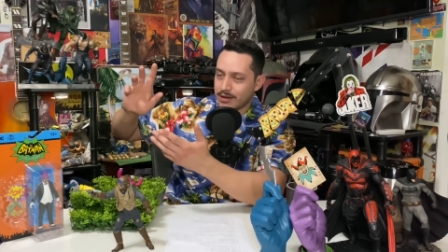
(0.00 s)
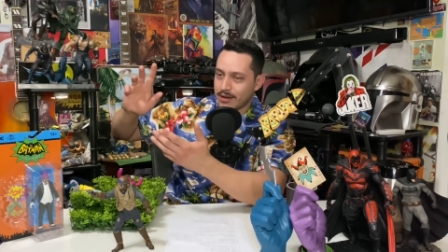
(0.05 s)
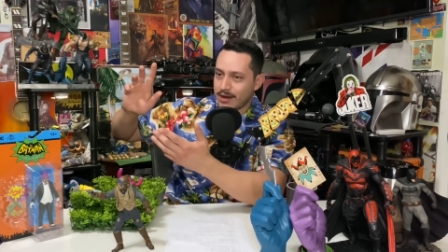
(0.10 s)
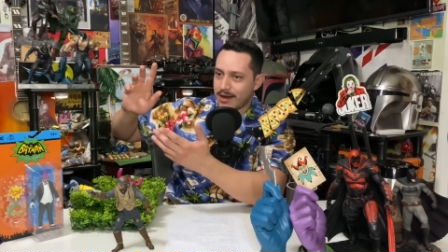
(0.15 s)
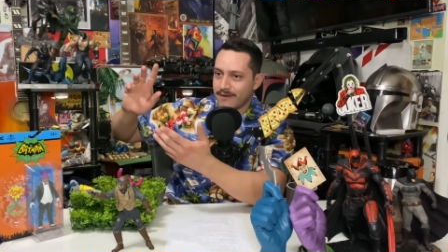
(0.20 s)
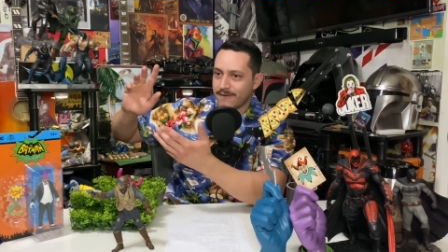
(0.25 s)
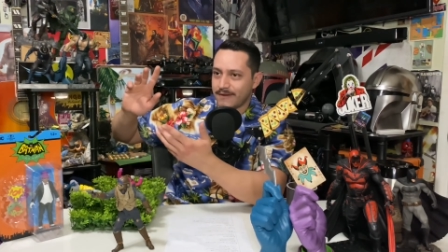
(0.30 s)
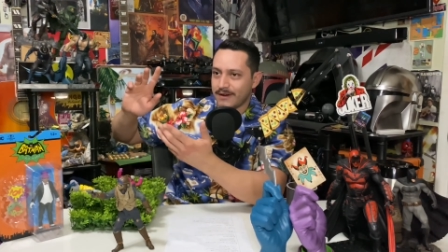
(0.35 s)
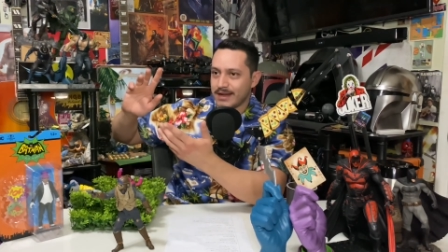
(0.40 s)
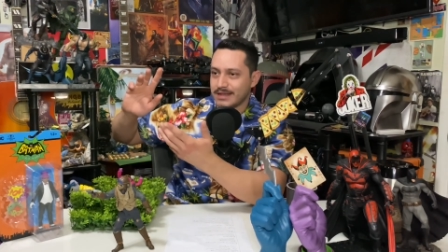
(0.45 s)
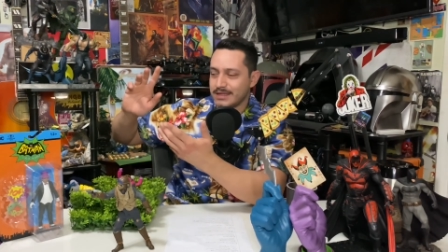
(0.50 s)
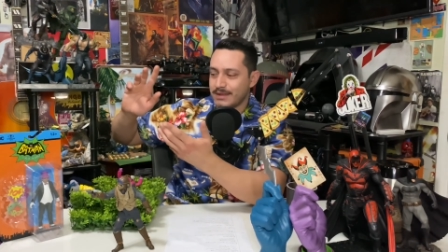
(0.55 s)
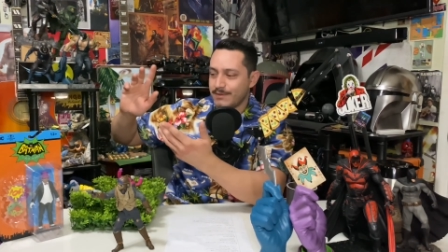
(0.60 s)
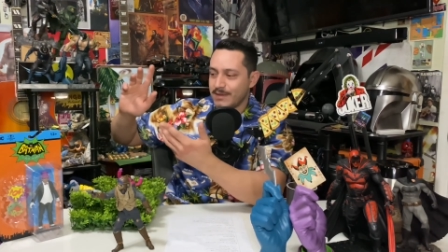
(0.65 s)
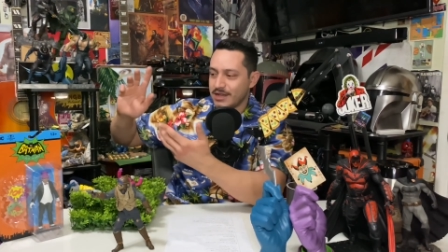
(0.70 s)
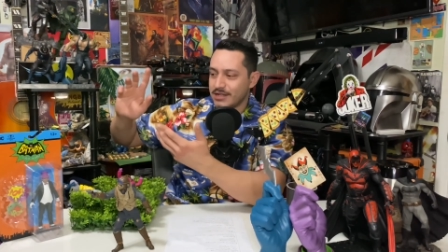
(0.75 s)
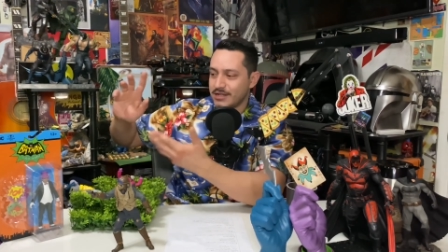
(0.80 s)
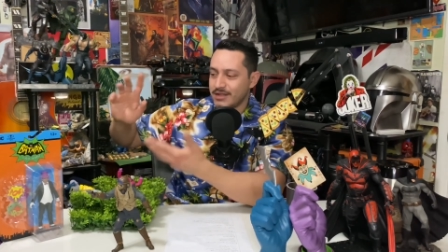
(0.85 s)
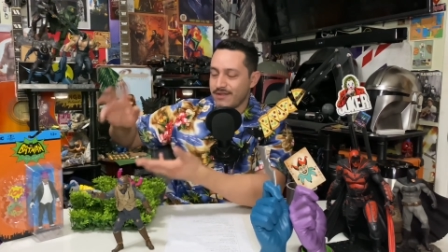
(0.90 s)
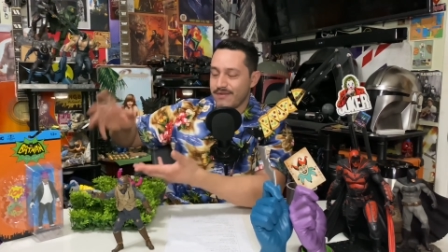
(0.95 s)
I forgot to
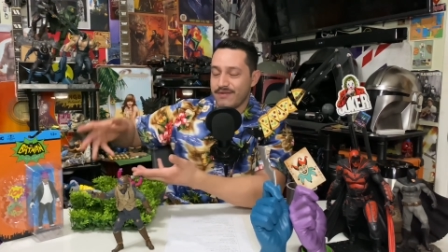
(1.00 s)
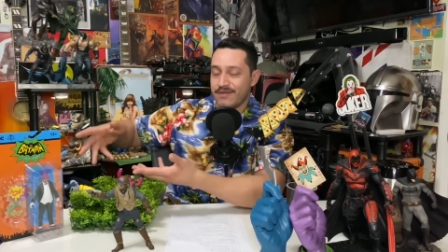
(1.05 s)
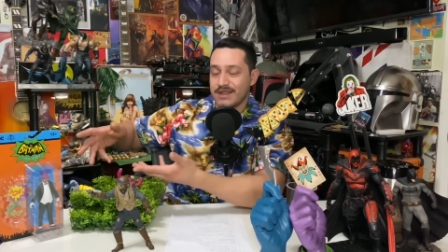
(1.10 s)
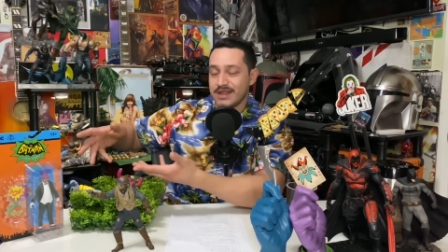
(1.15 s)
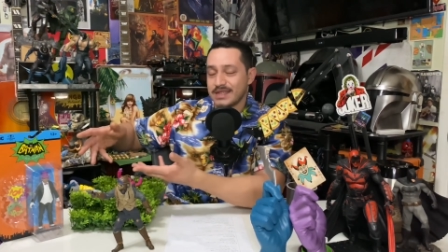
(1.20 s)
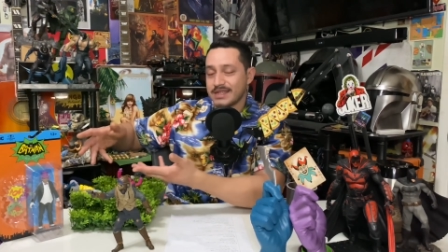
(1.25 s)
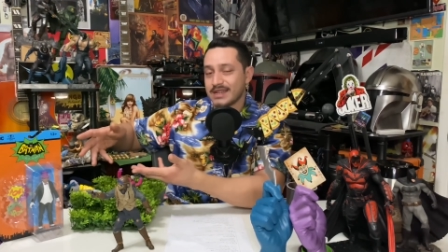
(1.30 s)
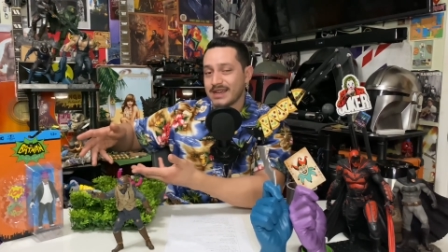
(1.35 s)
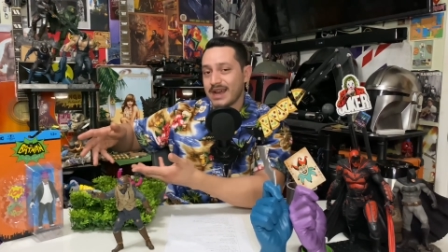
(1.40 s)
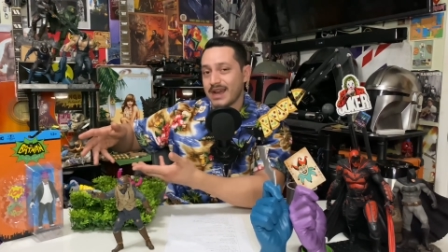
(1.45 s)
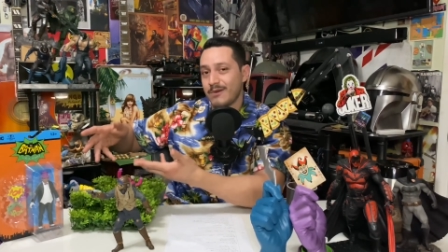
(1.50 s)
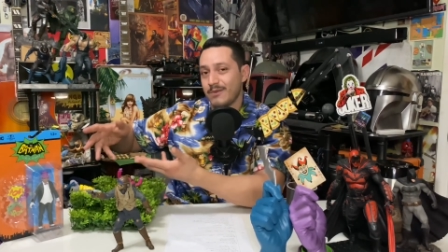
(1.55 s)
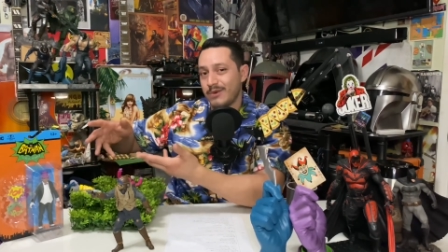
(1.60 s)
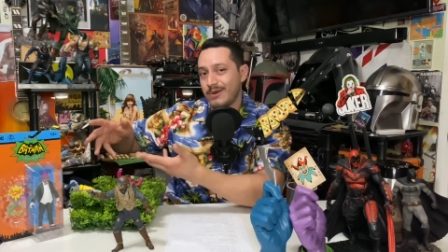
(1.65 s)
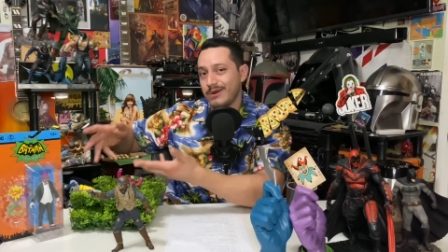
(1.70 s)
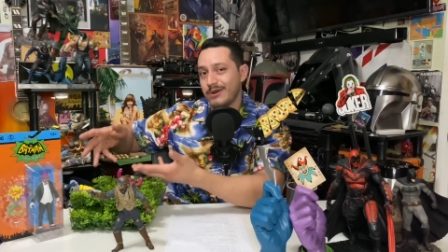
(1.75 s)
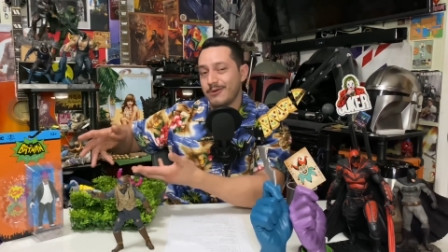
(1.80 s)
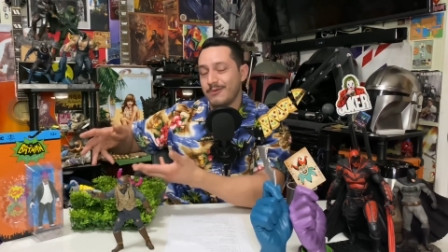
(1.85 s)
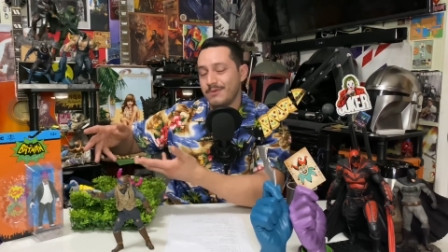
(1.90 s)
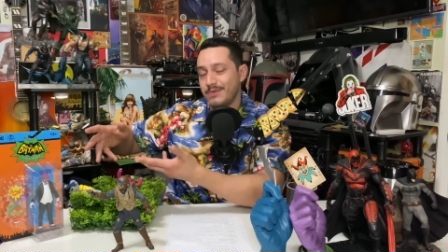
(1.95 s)
mention this guy
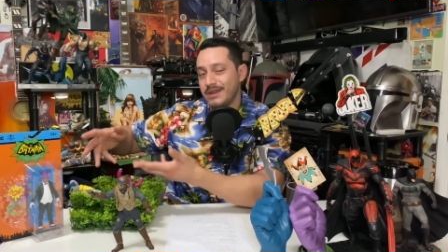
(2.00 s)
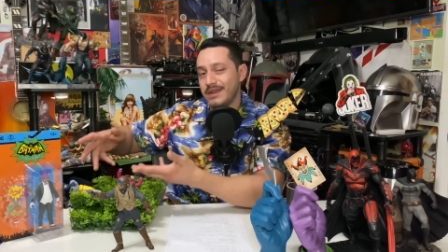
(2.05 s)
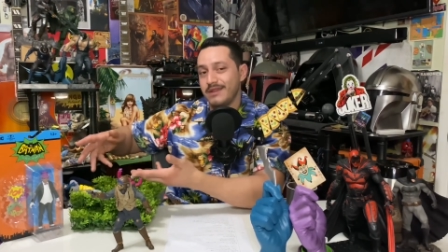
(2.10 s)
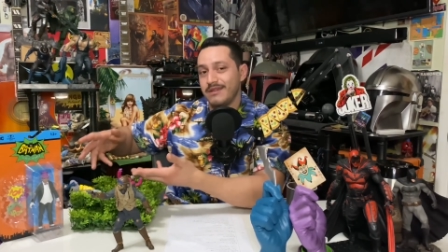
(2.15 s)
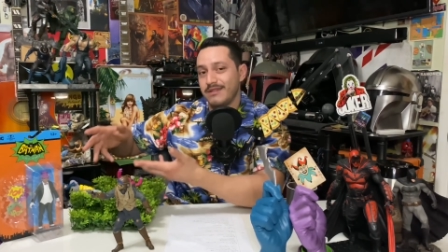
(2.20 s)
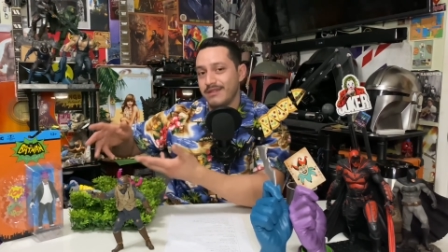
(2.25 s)
will be